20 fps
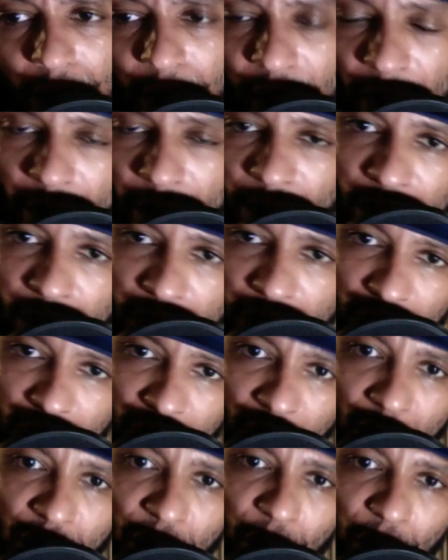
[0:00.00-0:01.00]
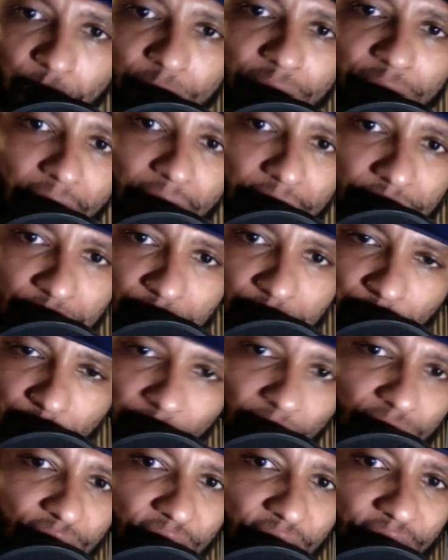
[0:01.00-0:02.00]
But those are 3 guys
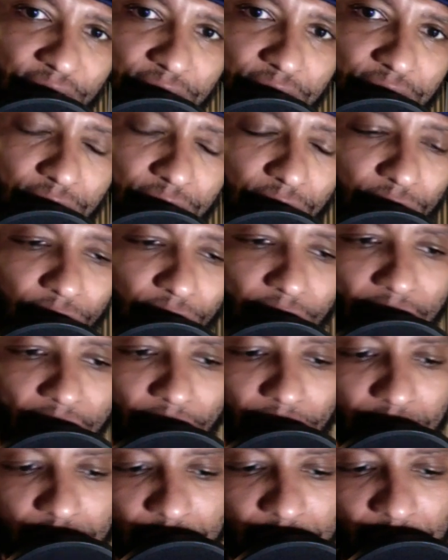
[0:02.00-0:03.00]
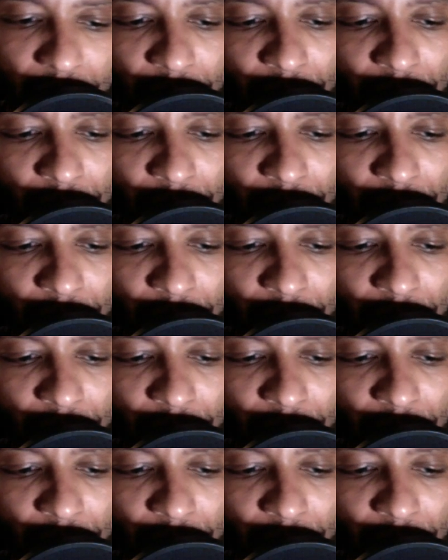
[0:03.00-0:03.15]
below $7,600.